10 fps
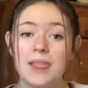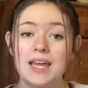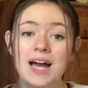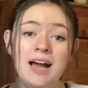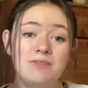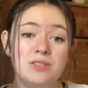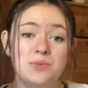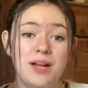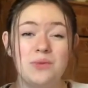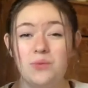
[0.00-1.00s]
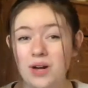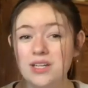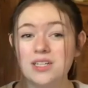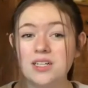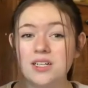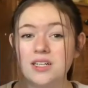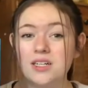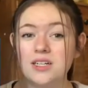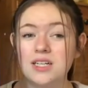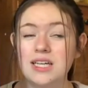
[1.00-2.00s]
I was read Wonder
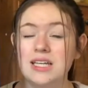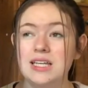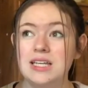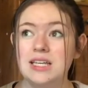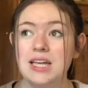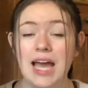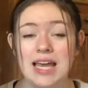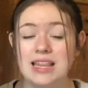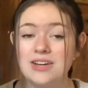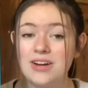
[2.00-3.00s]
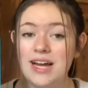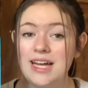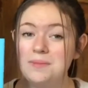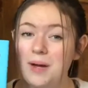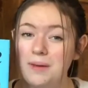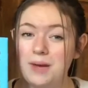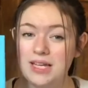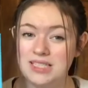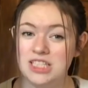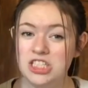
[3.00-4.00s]
in 8th grade by my
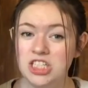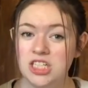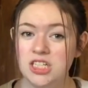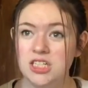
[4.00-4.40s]
teacher.